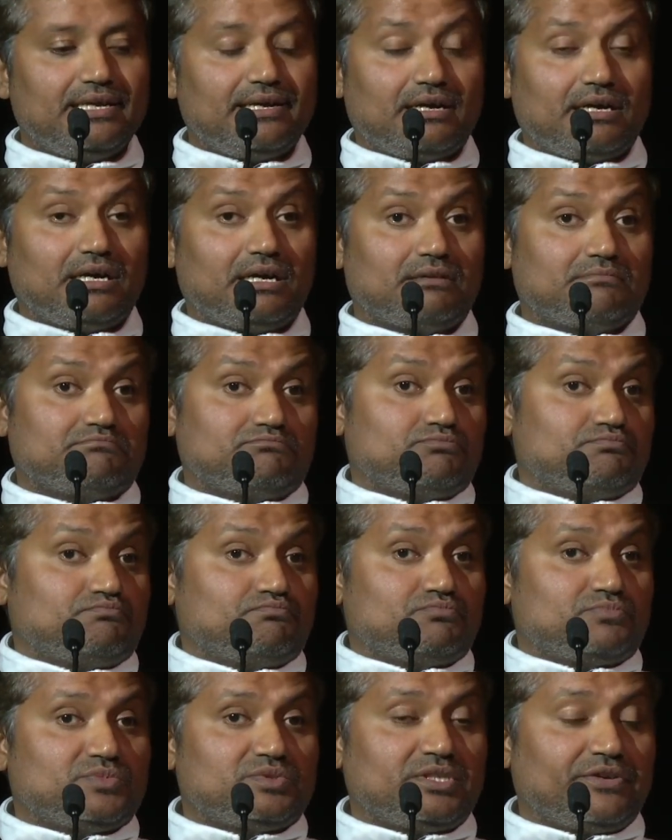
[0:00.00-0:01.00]

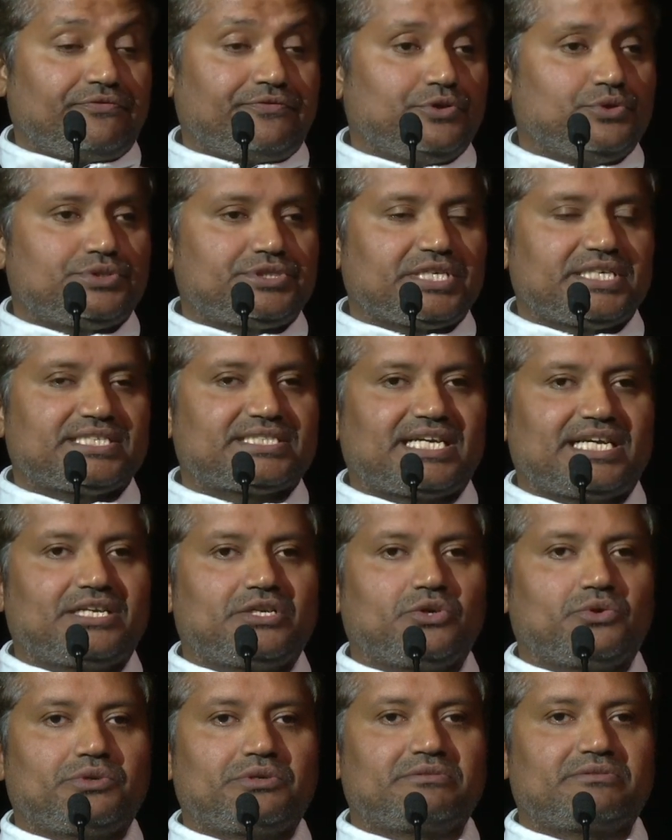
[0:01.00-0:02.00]
The future is
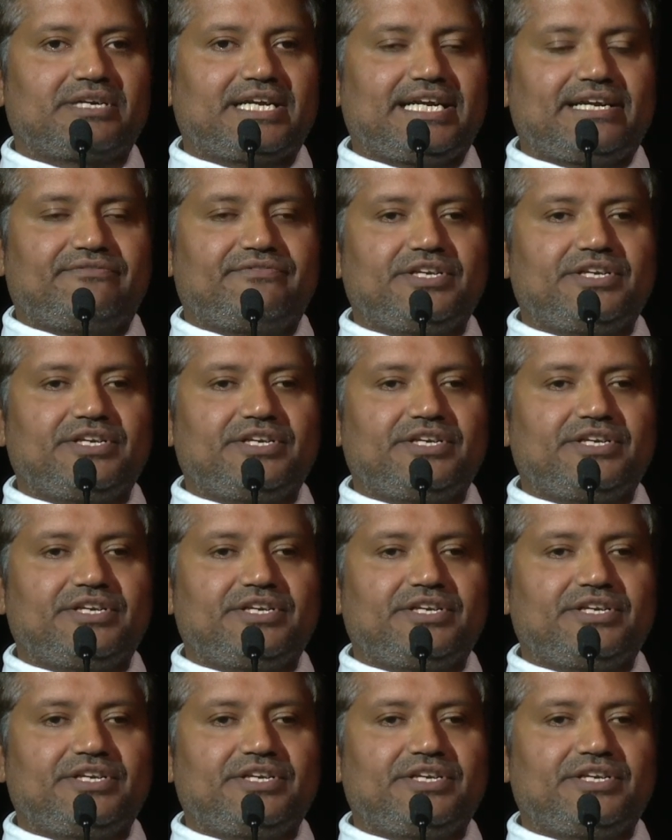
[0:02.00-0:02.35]
unknown, right?